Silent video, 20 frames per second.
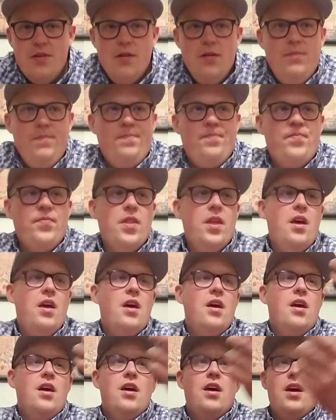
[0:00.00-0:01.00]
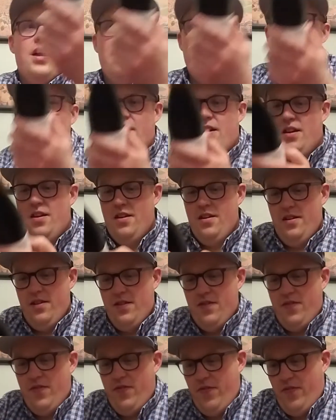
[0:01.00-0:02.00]
And it
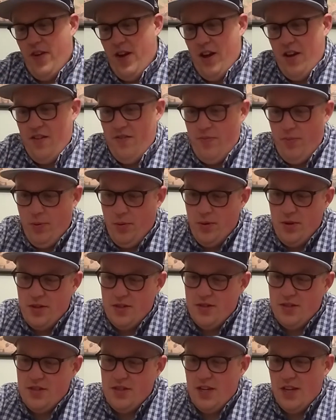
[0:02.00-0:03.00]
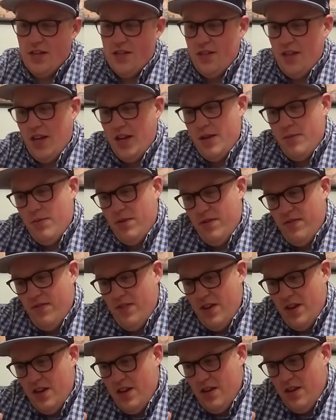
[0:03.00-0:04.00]
is 5.6
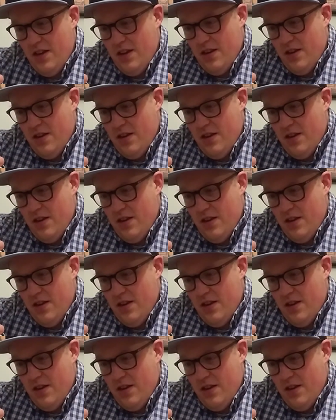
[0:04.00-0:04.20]
ABV.